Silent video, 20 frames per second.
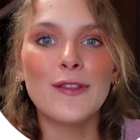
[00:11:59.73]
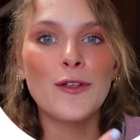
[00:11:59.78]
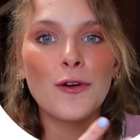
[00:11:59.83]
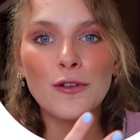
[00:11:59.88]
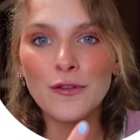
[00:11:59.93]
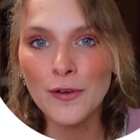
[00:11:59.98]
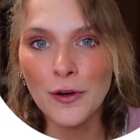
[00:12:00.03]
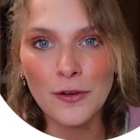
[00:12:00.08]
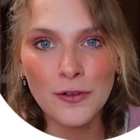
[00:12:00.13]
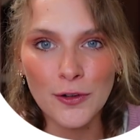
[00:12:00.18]
Those
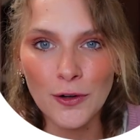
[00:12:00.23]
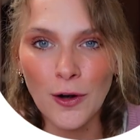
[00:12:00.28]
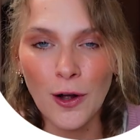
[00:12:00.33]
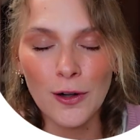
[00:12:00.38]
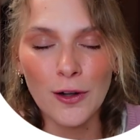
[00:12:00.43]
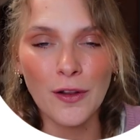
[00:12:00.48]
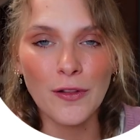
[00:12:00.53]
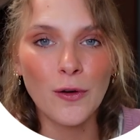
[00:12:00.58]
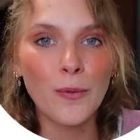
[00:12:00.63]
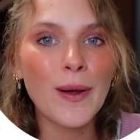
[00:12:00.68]
folks are all
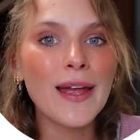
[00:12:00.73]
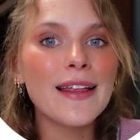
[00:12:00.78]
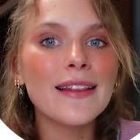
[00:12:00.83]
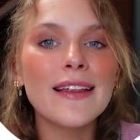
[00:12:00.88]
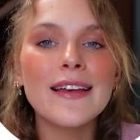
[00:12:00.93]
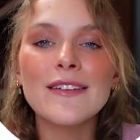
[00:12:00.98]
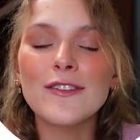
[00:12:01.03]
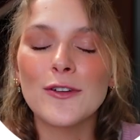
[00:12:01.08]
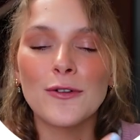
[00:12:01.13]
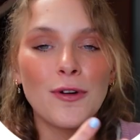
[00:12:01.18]
on the wait
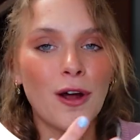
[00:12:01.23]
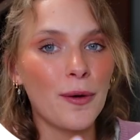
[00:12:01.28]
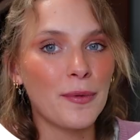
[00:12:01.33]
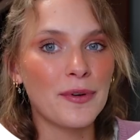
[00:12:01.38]
list. They're not